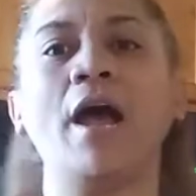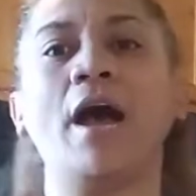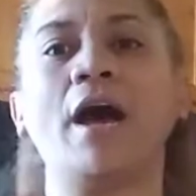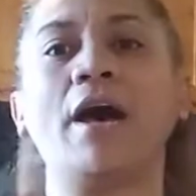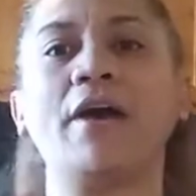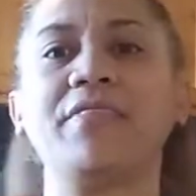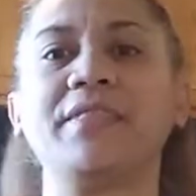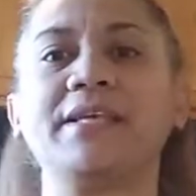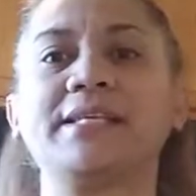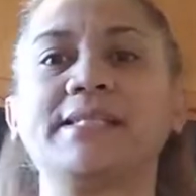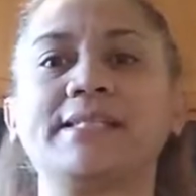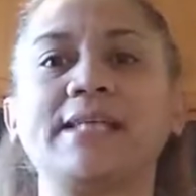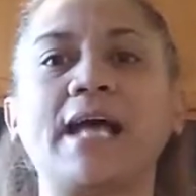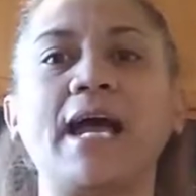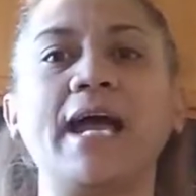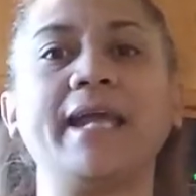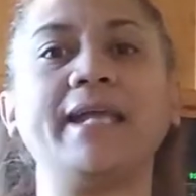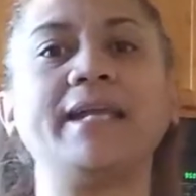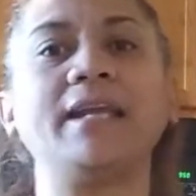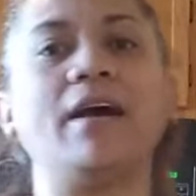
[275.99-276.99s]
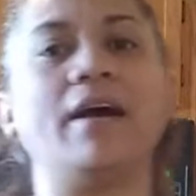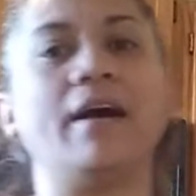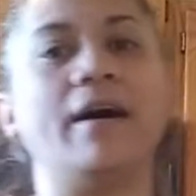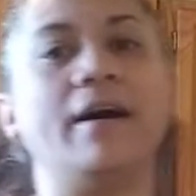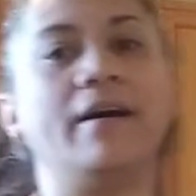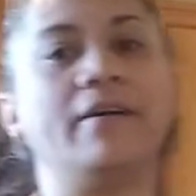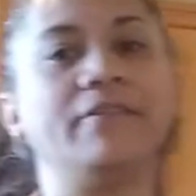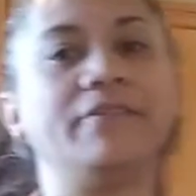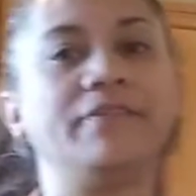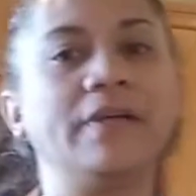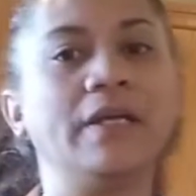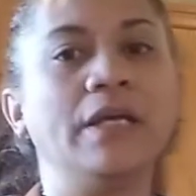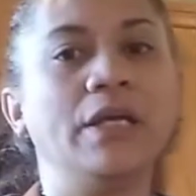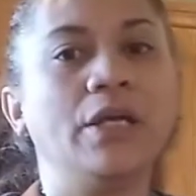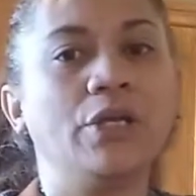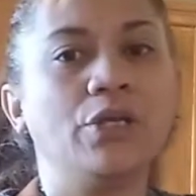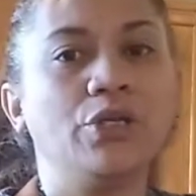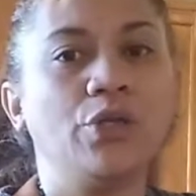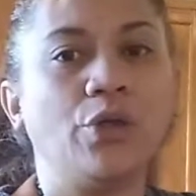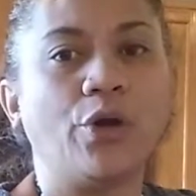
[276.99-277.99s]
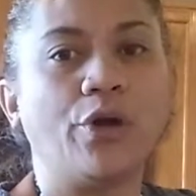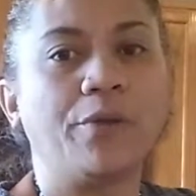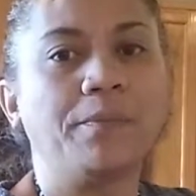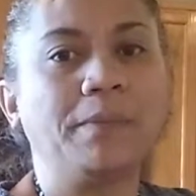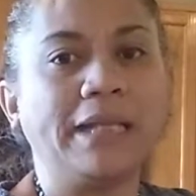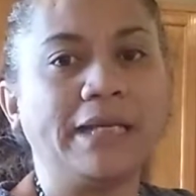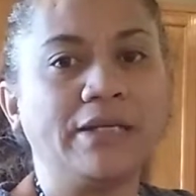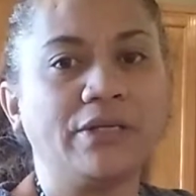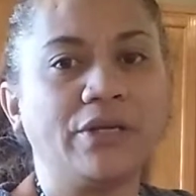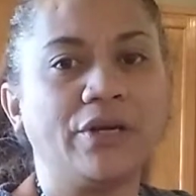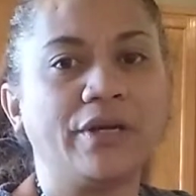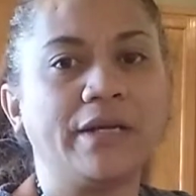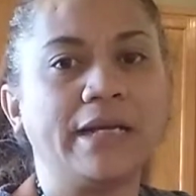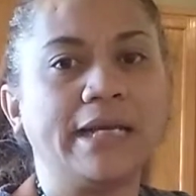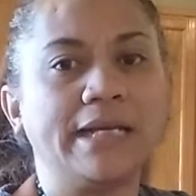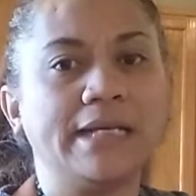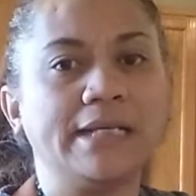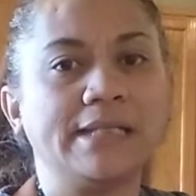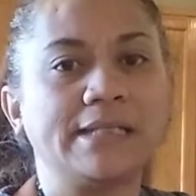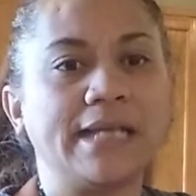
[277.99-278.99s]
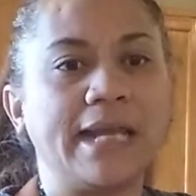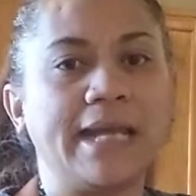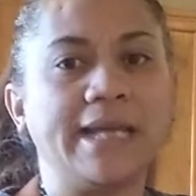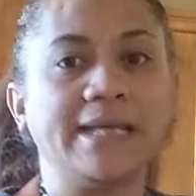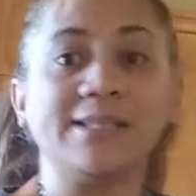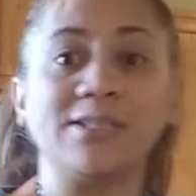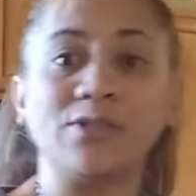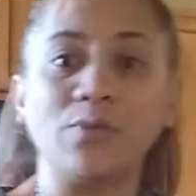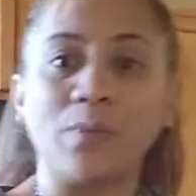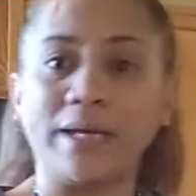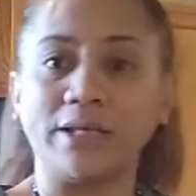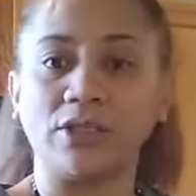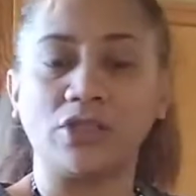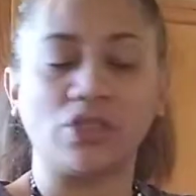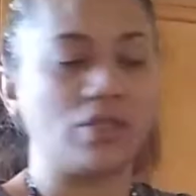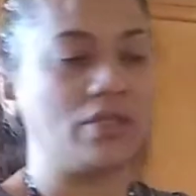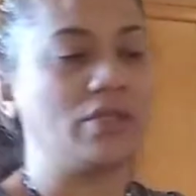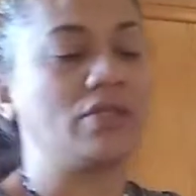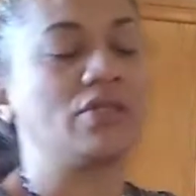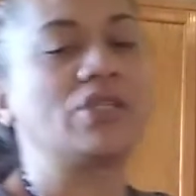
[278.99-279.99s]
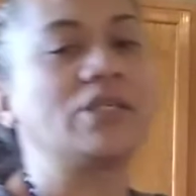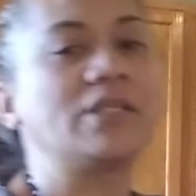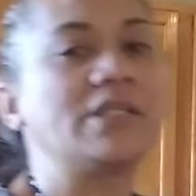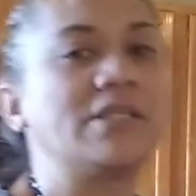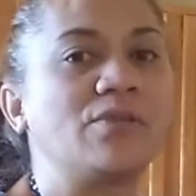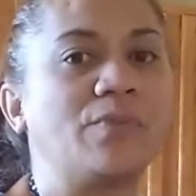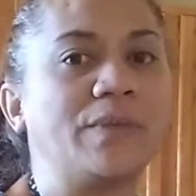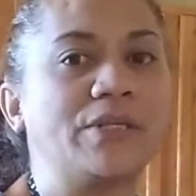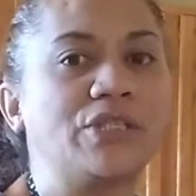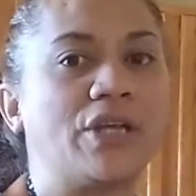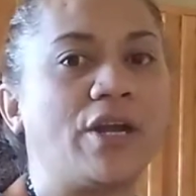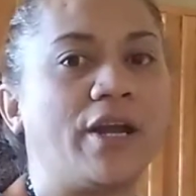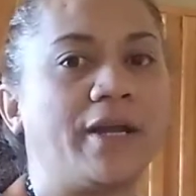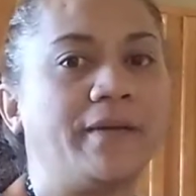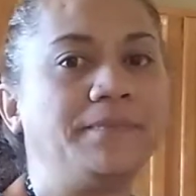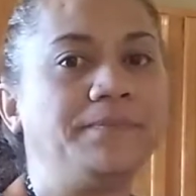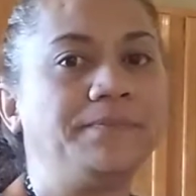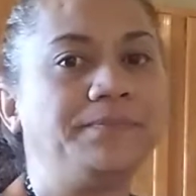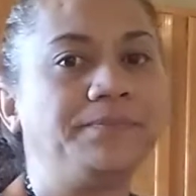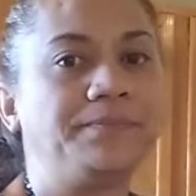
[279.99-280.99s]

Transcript: On the side of your blender is a switch. Just switch it on.